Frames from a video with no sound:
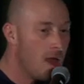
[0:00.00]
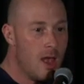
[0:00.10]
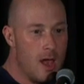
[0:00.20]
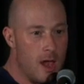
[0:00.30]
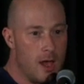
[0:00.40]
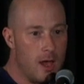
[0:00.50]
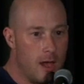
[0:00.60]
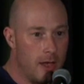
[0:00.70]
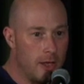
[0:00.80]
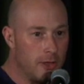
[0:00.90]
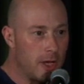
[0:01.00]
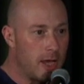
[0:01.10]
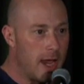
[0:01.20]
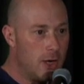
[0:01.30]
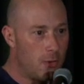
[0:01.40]
The
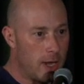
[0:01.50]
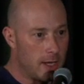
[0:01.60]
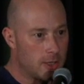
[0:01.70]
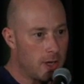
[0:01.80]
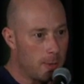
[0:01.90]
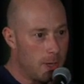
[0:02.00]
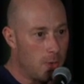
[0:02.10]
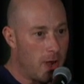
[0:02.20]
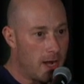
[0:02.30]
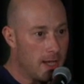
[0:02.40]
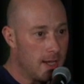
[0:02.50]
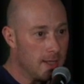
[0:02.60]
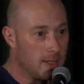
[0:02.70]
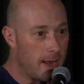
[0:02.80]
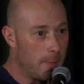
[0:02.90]
catering is going to be ready in
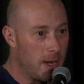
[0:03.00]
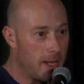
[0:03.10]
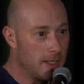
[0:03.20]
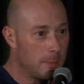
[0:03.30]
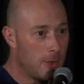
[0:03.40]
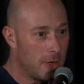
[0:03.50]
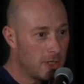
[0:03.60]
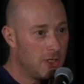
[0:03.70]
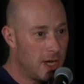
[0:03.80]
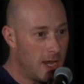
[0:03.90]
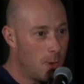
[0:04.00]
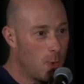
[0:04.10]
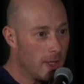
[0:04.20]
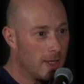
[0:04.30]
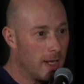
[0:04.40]
10 minutes because Jay went
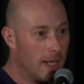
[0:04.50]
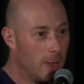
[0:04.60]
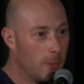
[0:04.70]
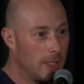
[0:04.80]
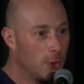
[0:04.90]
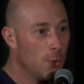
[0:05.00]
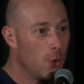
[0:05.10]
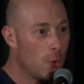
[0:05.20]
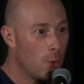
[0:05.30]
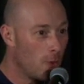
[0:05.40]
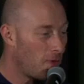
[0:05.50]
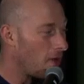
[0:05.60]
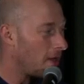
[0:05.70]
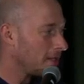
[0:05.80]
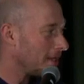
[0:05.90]
a little bit too
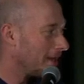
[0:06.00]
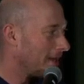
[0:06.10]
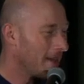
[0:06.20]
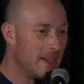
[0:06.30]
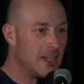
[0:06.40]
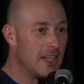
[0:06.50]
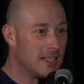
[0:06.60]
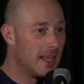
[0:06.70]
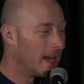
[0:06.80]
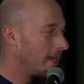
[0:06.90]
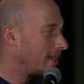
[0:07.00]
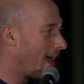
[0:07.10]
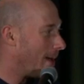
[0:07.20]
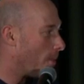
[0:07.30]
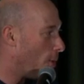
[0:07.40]
fast. He still had time
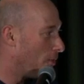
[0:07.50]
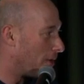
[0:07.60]
over.